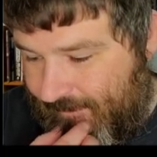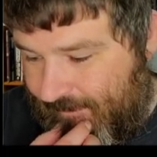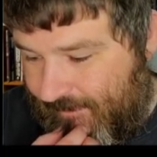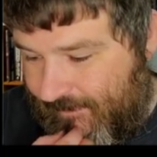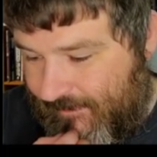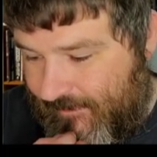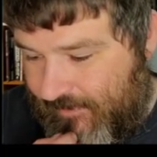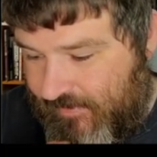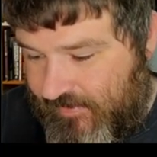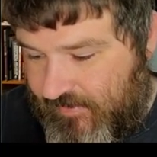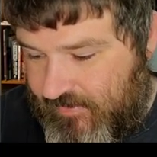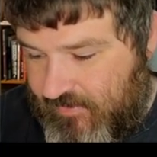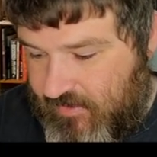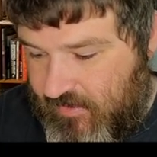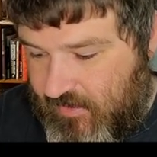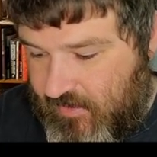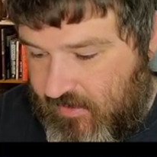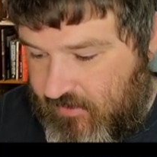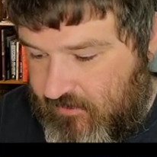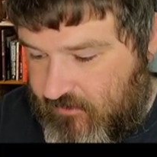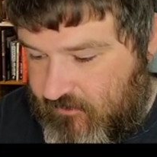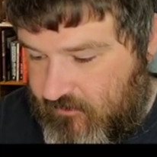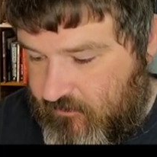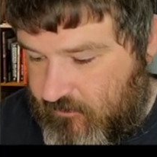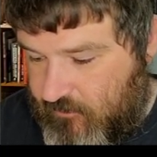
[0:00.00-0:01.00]
I did
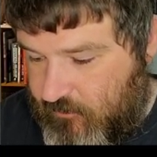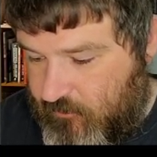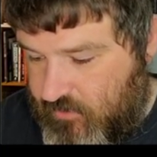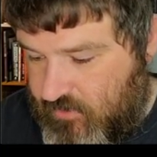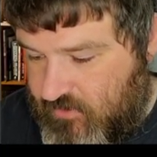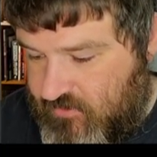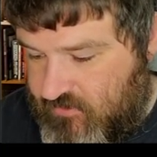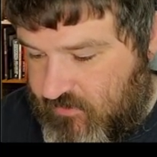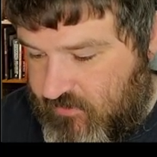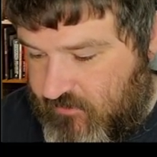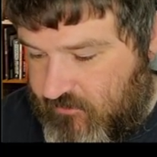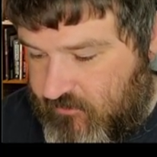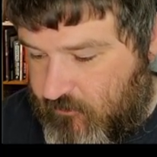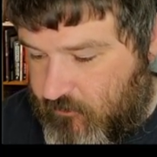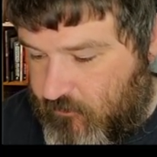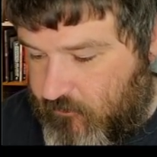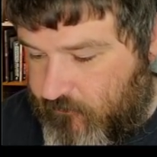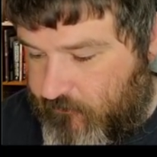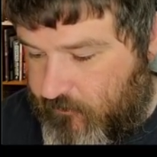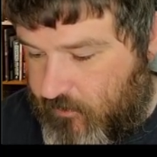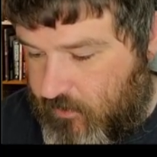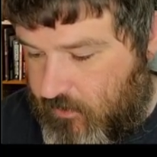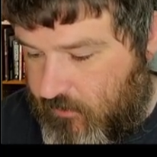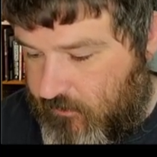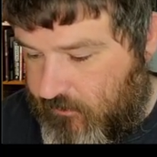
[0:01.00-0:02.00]
not. Let me check the
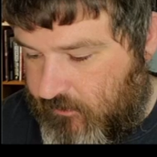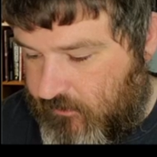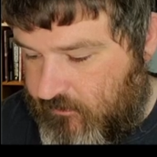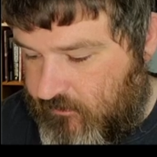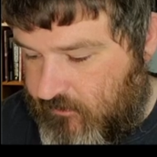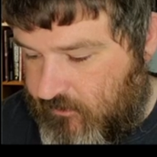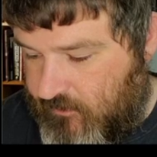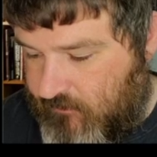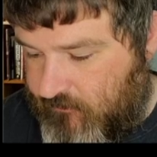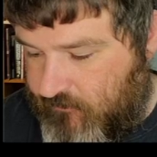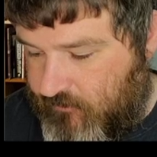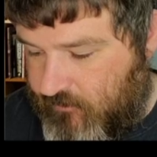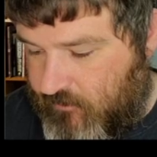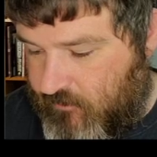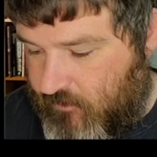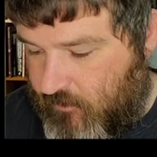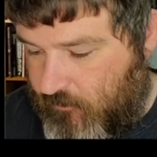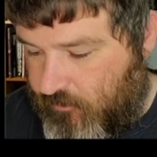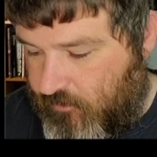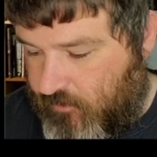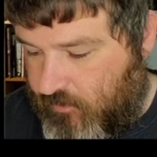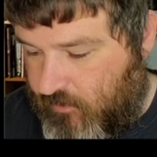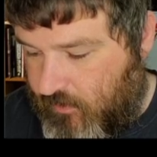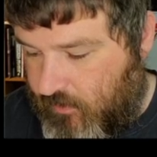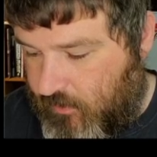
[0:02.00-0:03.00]
refinery and see if it's
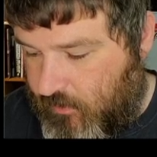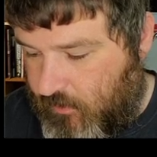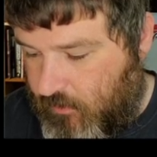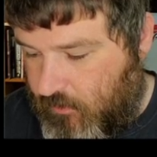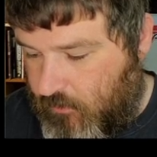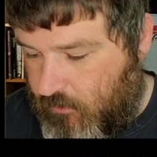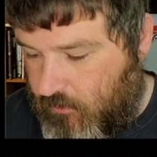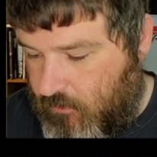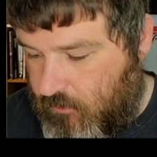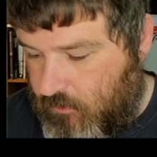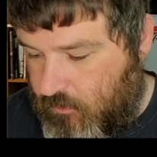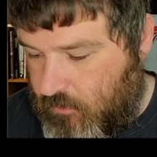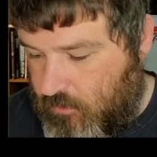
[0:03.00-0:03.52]
up there.